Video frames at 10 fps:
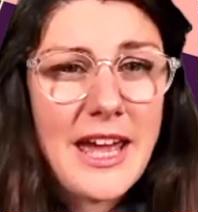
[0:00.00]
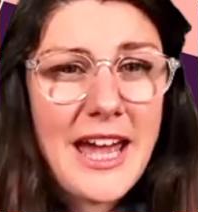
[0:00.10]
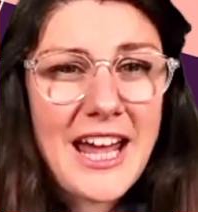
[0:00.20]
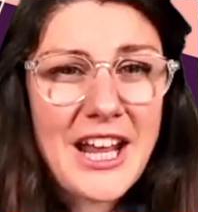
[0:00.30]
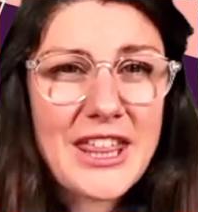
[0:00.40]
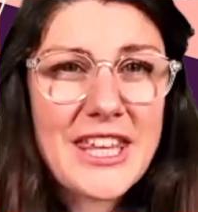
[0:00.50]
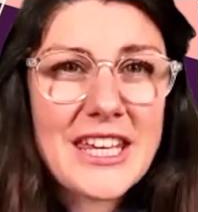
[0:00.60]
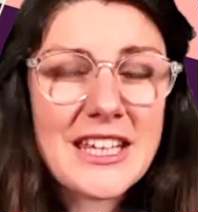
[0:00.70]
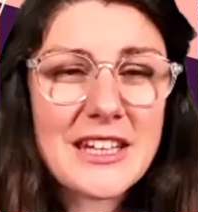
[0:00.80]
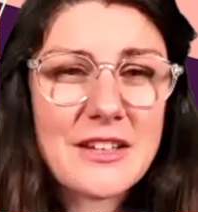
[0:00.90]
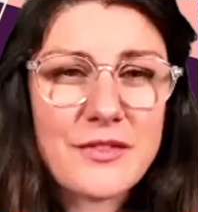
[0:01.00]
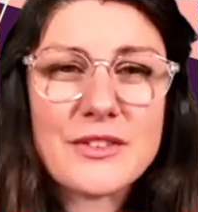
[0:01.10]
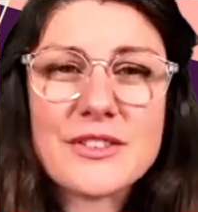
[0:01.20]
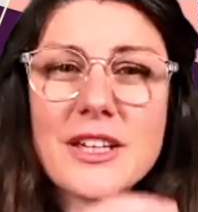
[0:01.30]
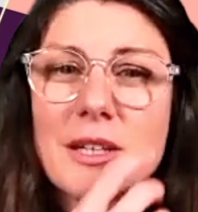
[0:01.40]
And I think that it
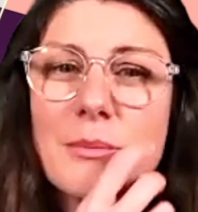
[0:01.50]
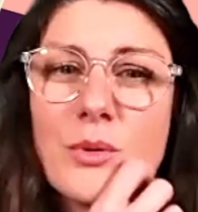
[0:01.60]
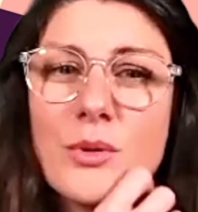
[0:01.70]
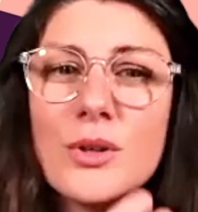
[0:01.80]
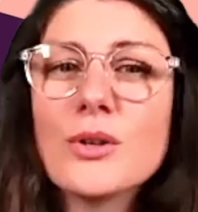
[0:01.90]
feels like an important